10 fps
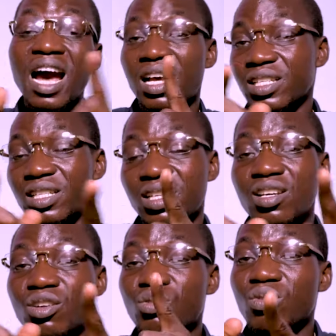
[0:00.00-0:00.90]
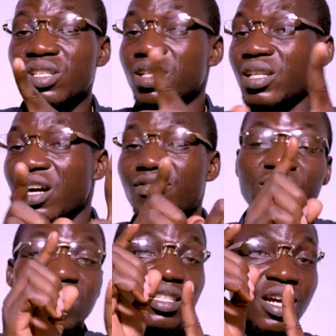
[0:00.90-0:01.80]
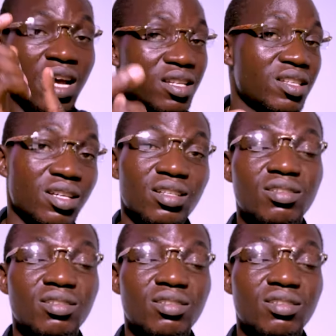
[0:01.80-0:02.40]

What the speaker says: ask question I've already answered.